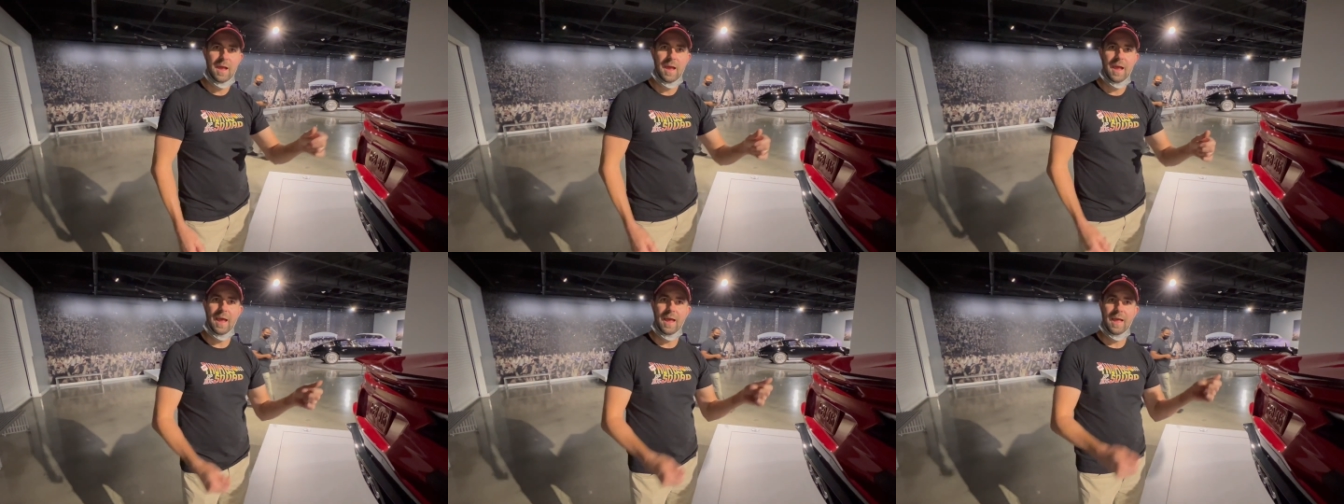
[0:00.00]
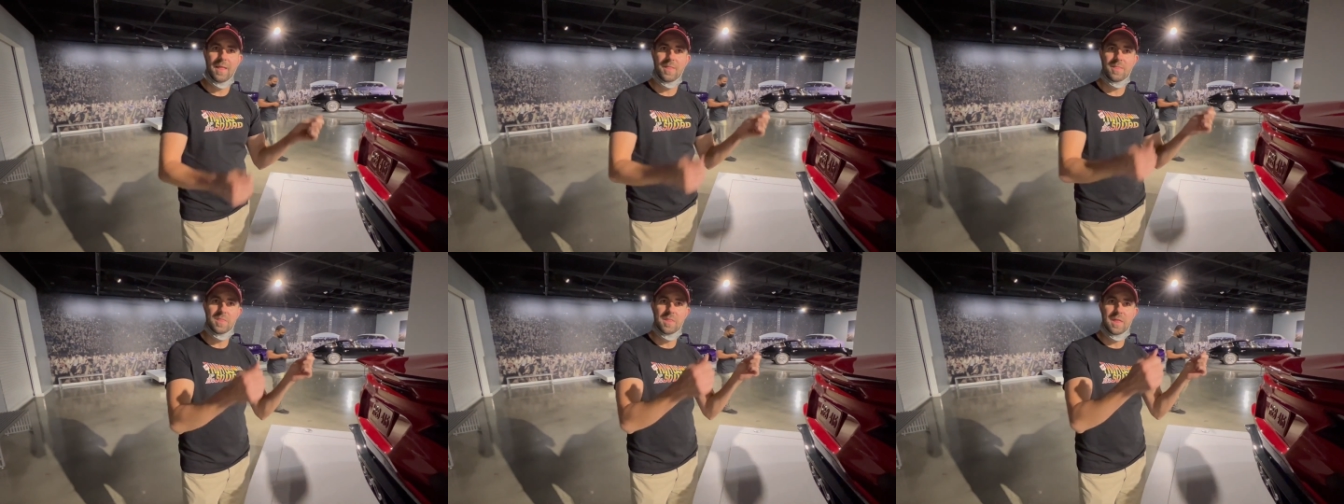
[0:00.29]

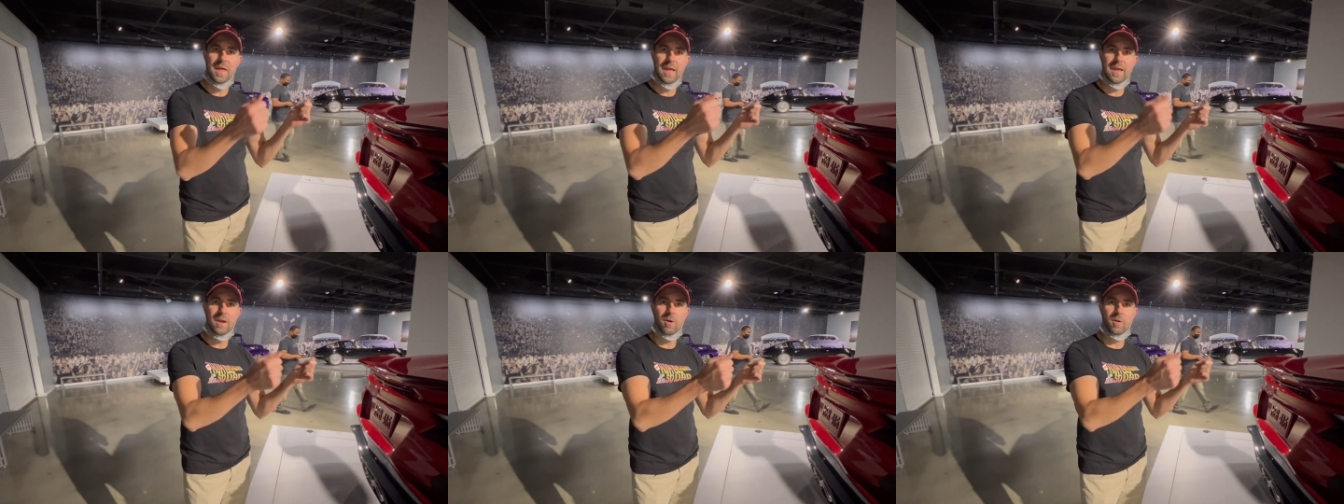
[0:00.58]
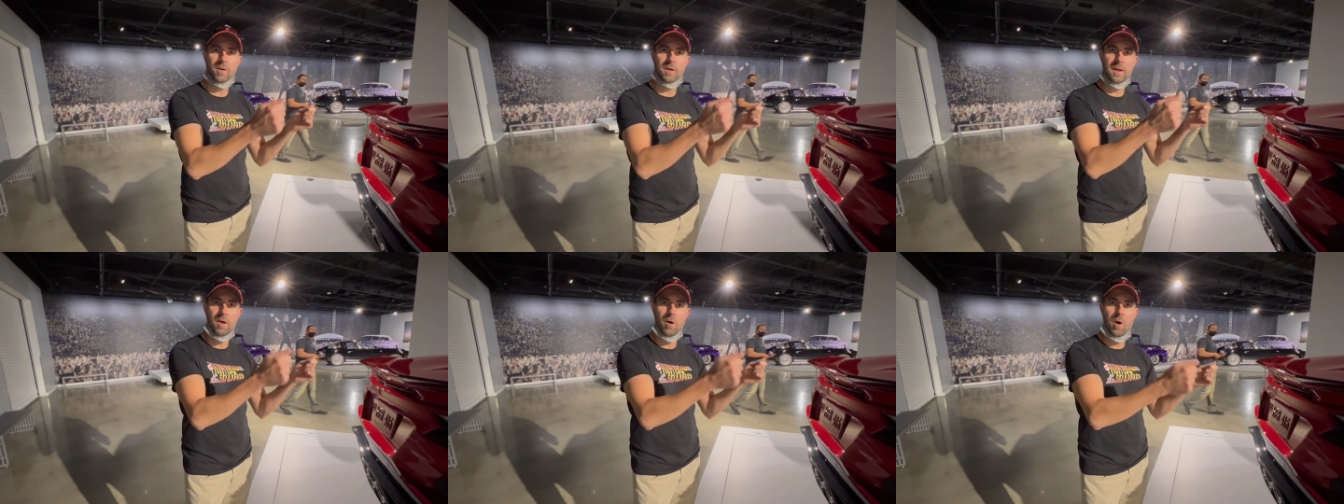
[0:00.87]
and they
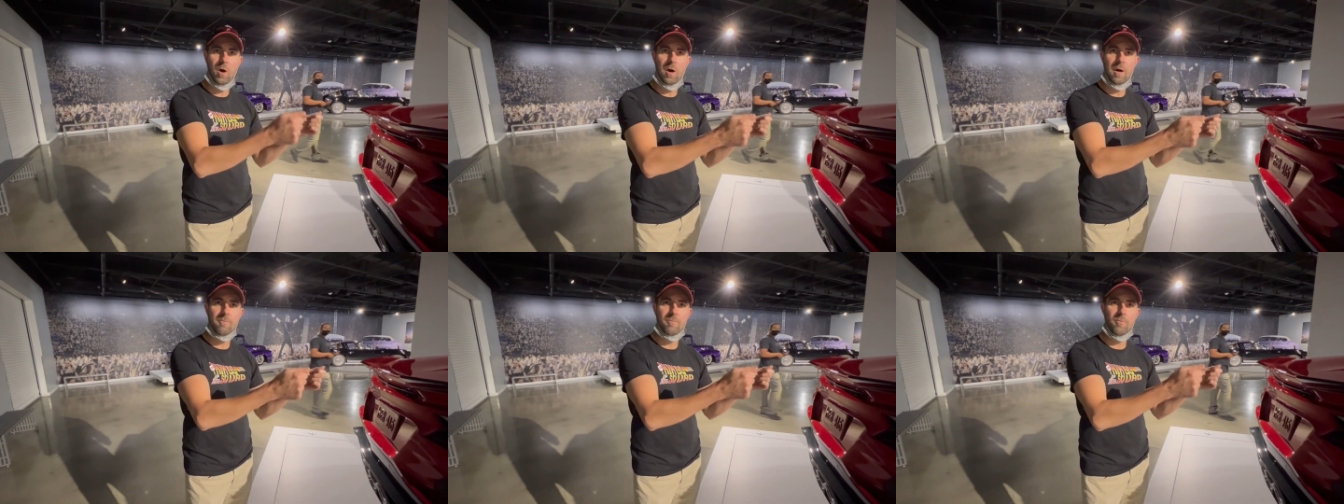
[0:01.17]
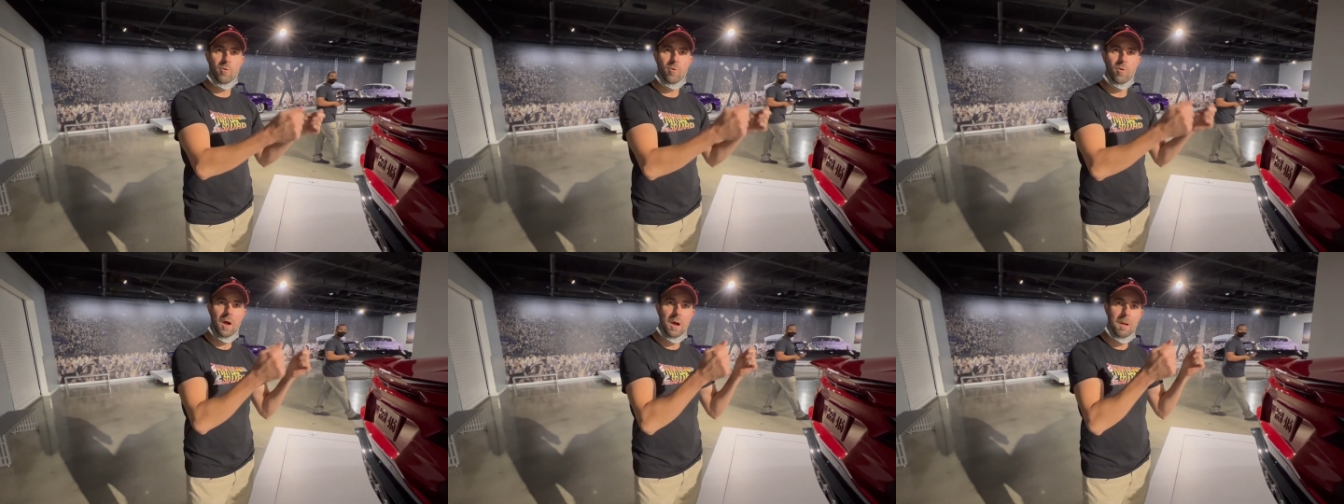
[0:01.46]
are going to
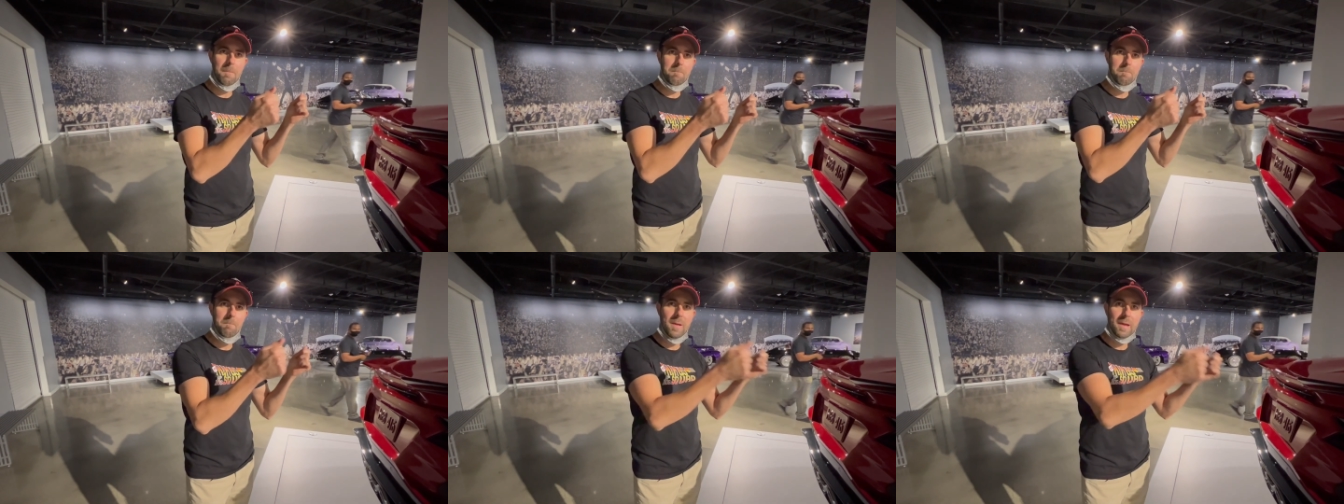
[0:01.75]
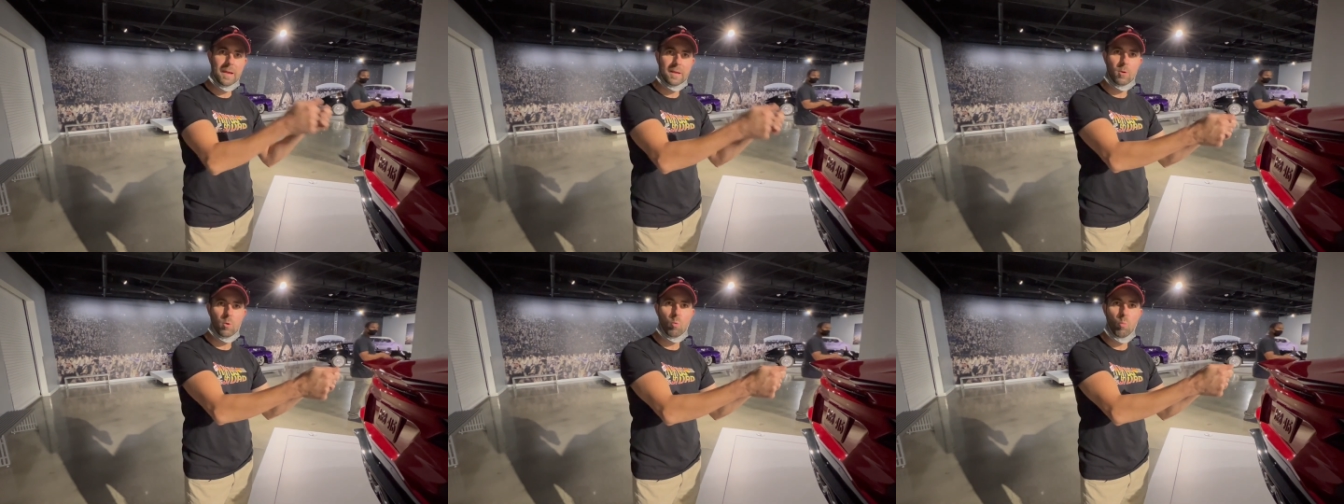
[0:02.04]
offer a
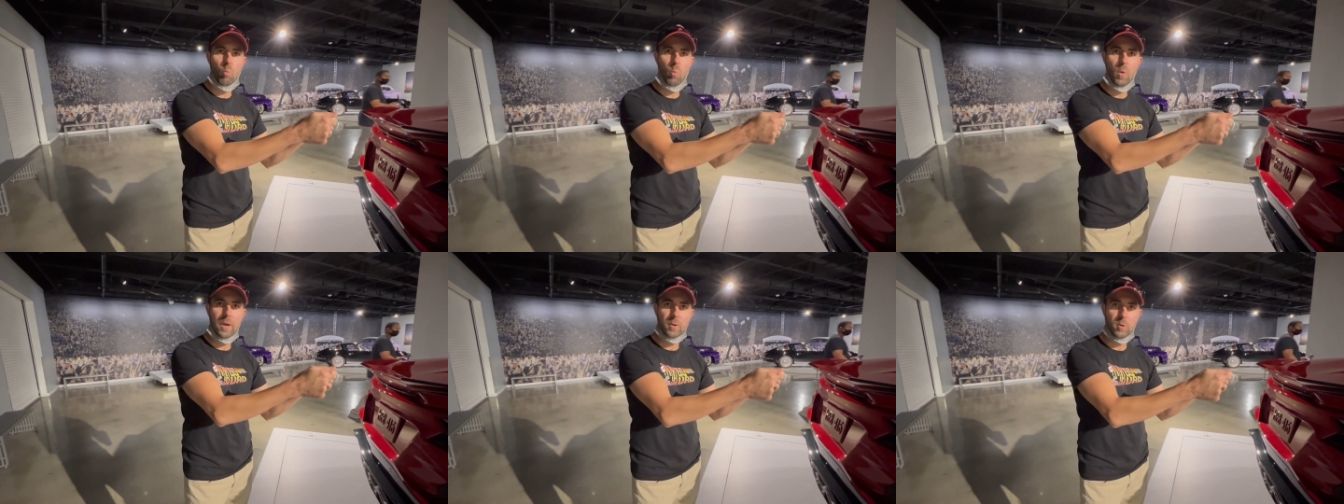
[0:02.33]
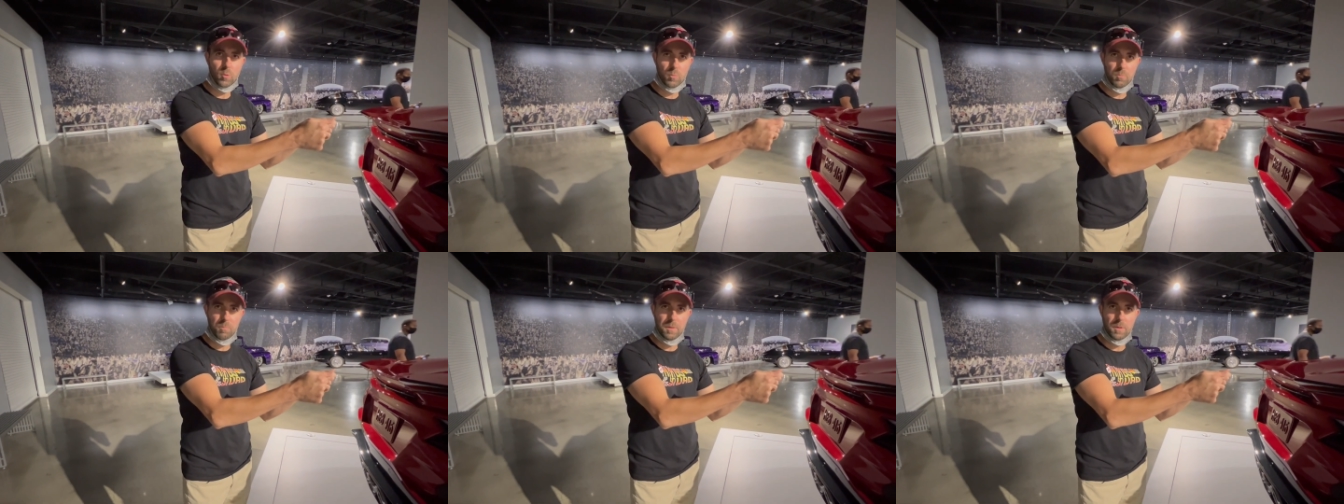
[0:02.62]
bigger
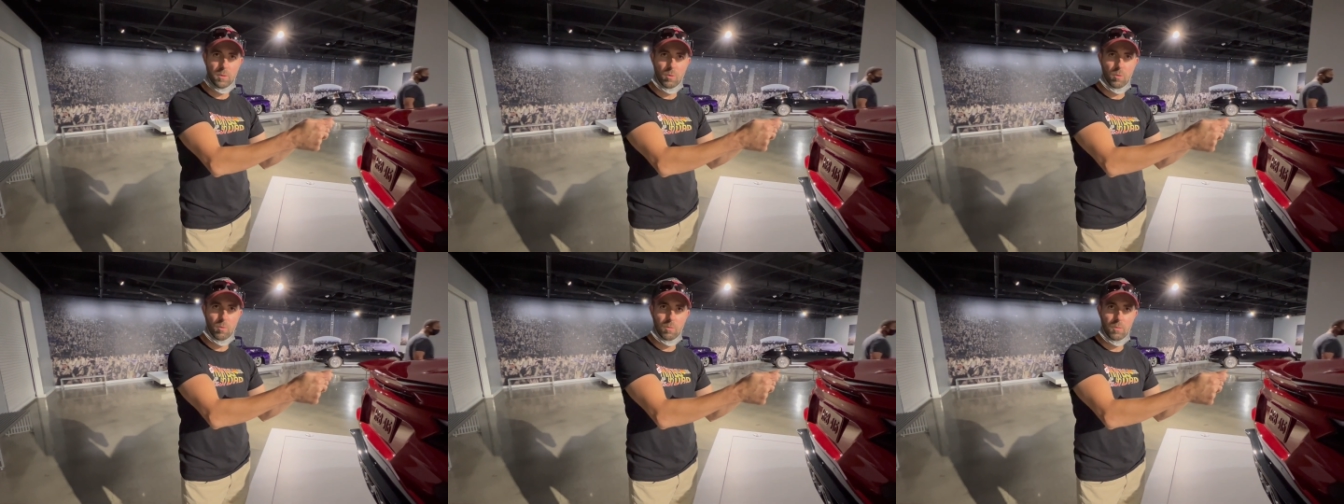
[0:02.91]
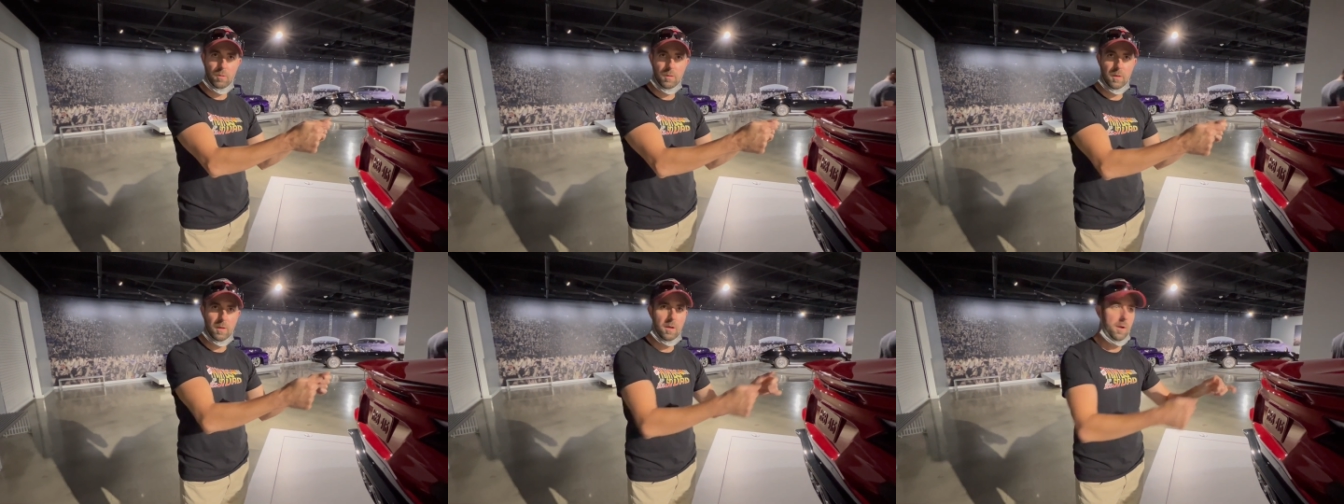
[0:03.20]
wicker bill.
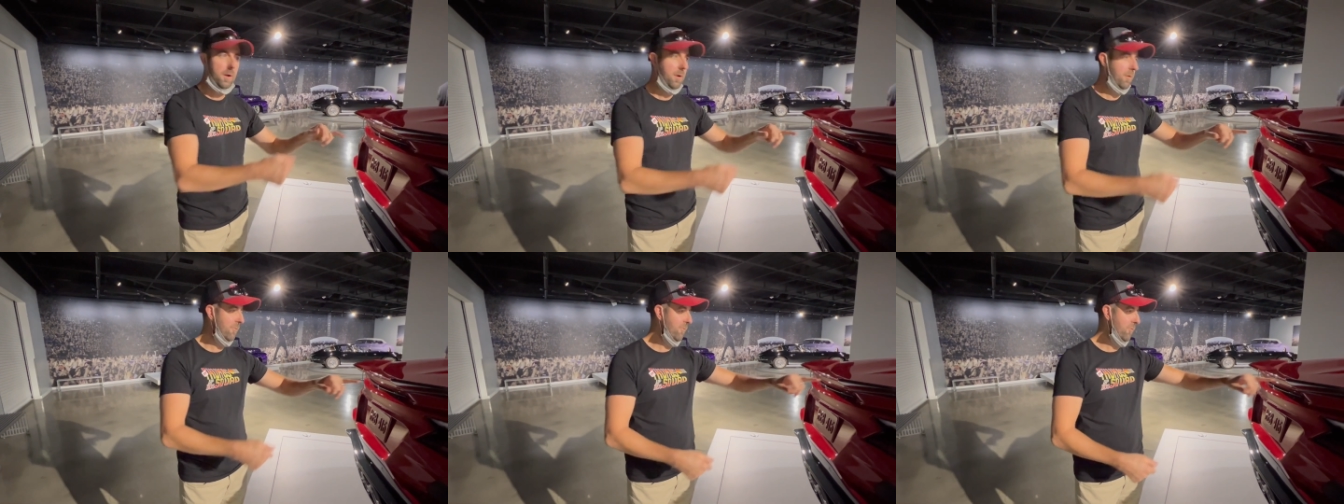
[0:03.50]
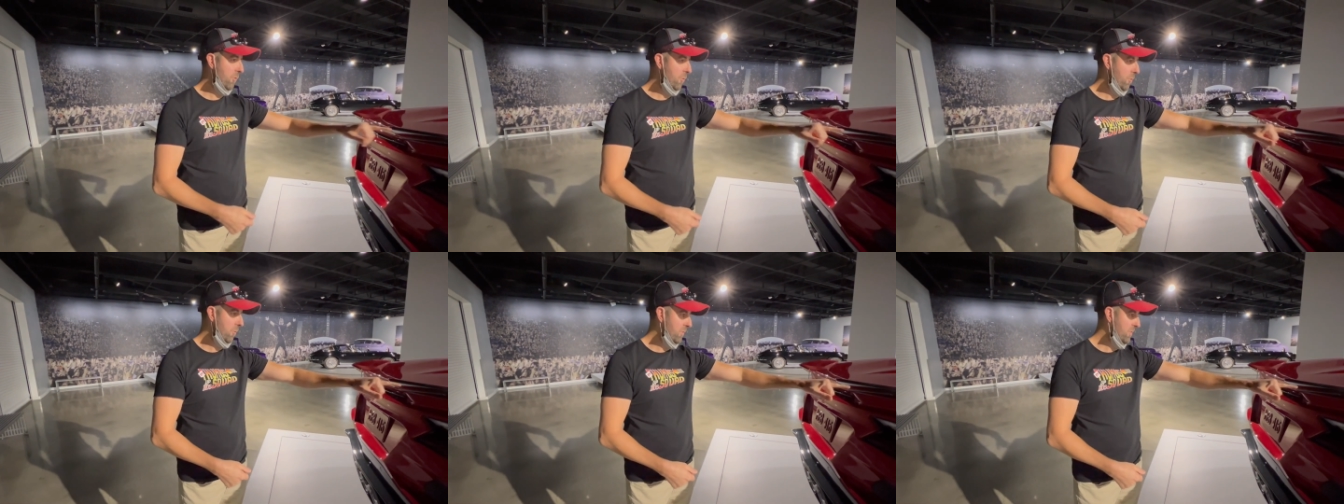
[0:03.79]
Wow. For